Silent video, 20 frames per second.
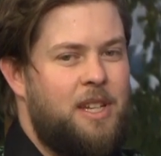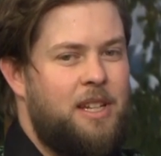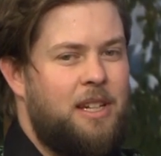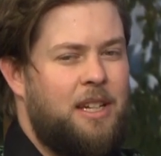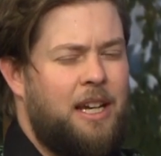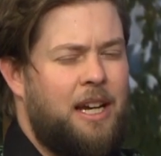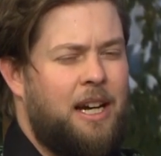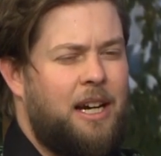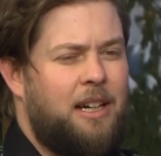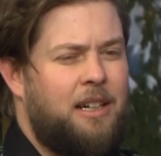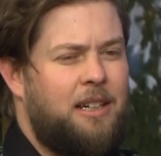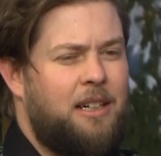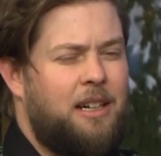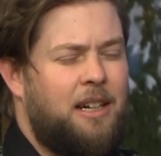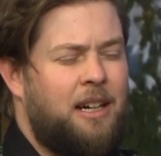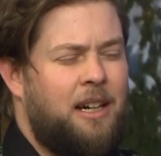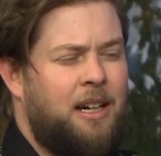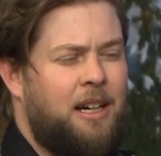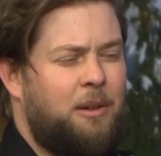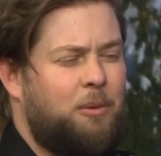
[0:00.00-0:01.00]
yeah.
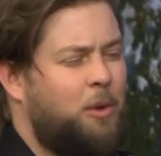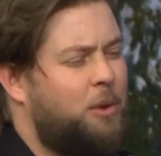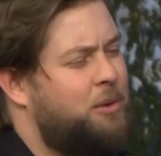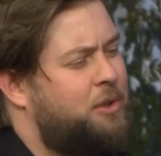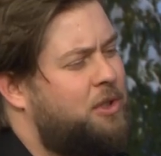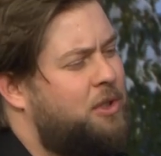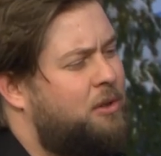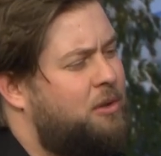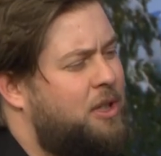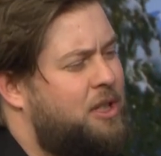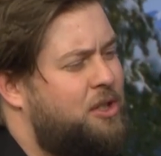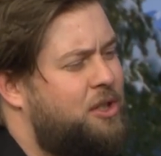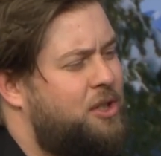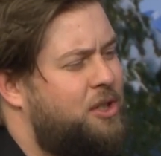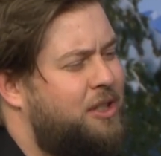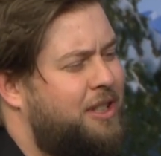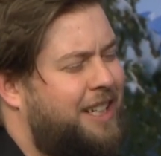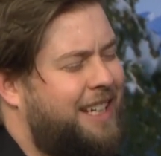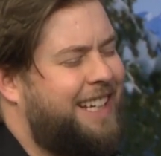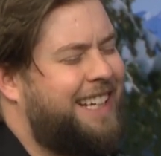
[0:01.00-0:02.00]
Uh, what was the question?
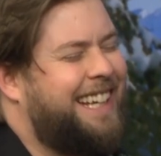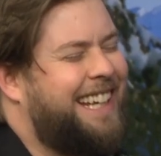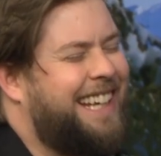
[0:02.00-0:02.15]
Well,